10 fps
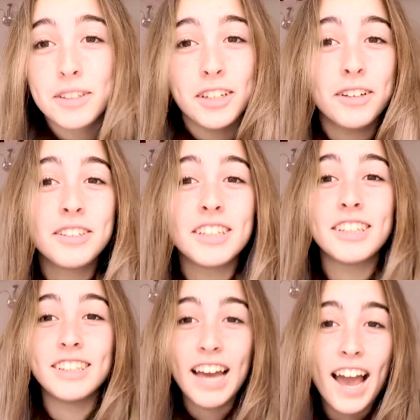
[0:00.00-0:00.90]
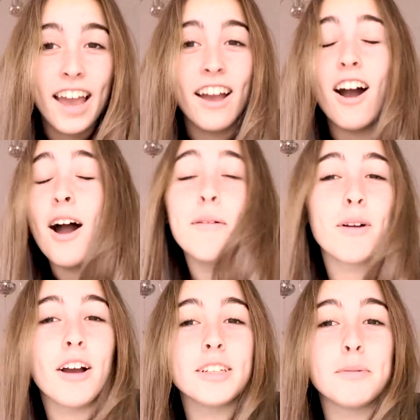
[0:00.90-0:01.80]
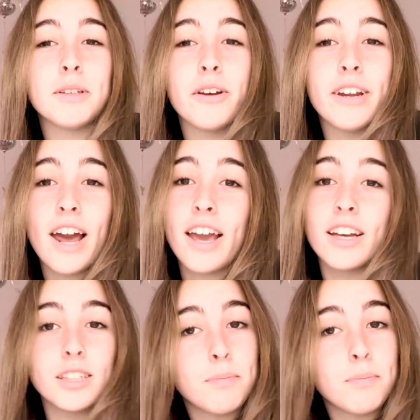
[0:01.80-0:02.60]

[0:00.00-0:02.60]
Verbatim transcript: So today I'm going to be doing a